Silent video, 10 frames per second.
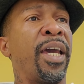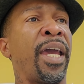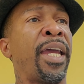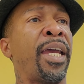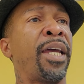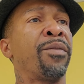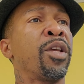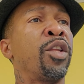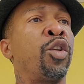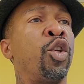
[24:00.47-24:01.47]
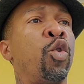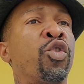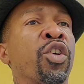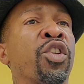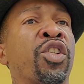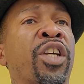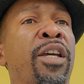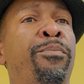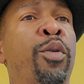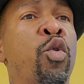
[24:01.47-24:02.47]
and the use of the
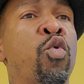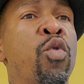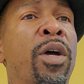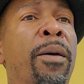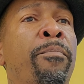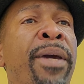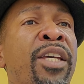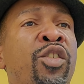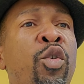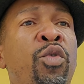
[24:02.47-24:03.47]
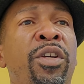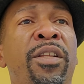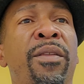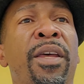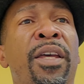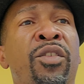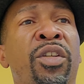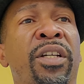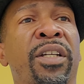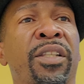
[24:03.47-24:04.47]
shampoo best suited
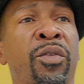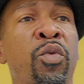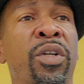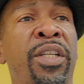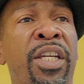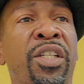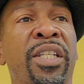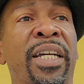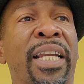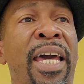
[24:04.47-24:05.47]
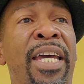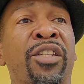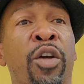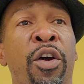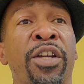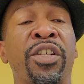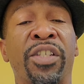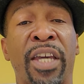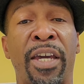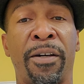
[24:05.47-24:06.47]
to condition the client's hair and the
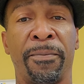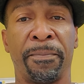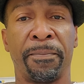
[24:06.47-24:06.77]
scalp.